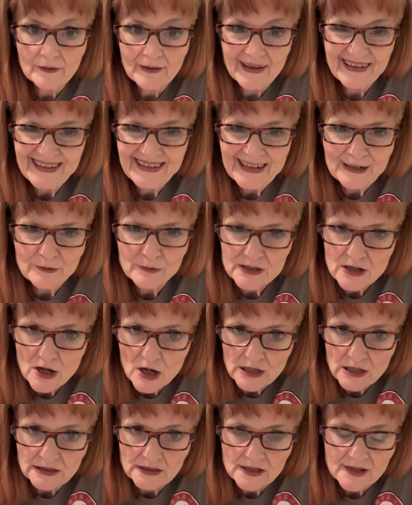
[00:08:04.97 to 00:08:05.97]
you know, we're
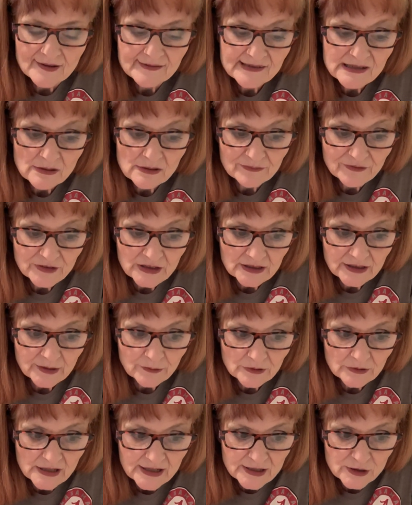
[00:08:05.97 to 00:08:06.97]
talking love, so I'm feeling a
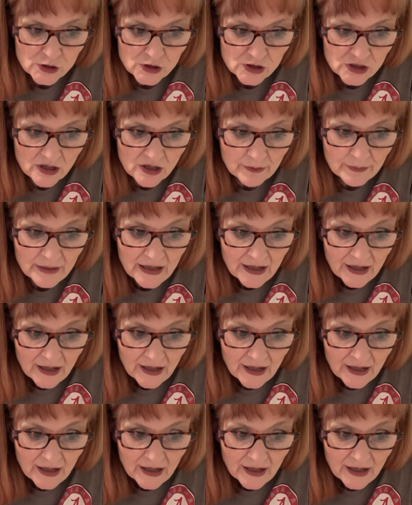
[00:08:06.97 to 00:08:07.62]
relationship.